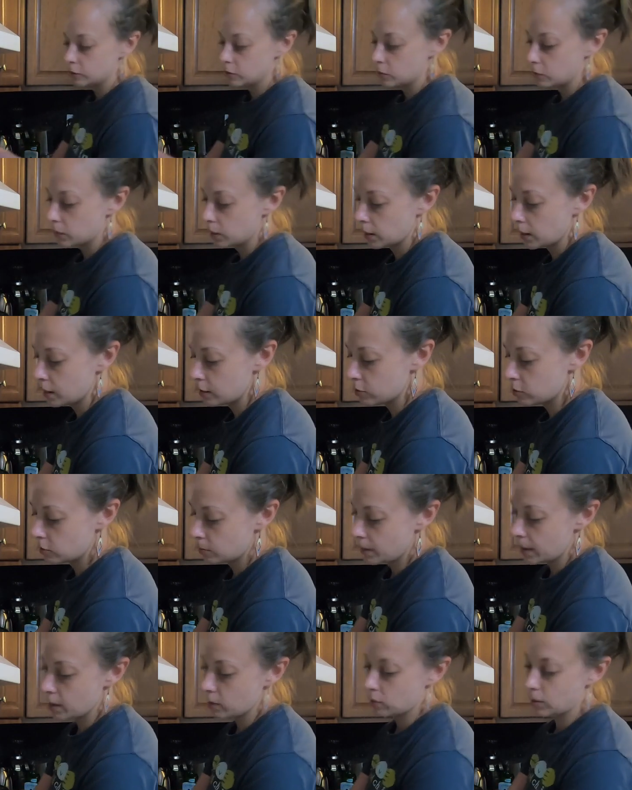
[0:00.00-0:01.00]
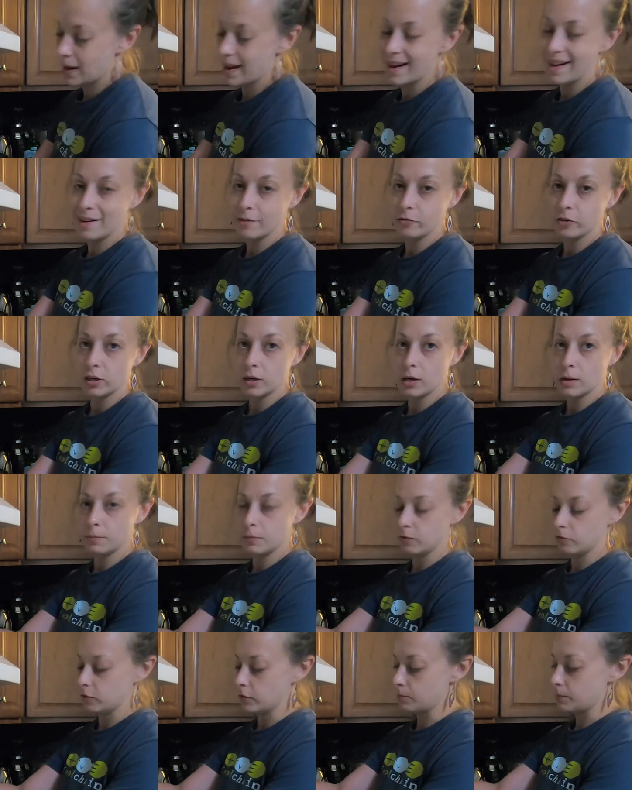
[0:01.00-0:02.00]
So we got about 1/2 cup
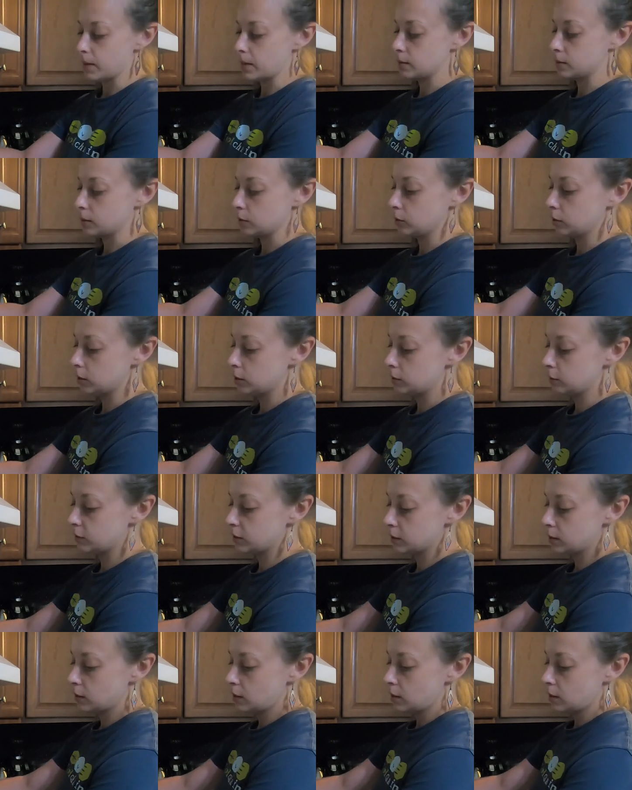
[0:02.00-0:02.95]
of the basil leaves.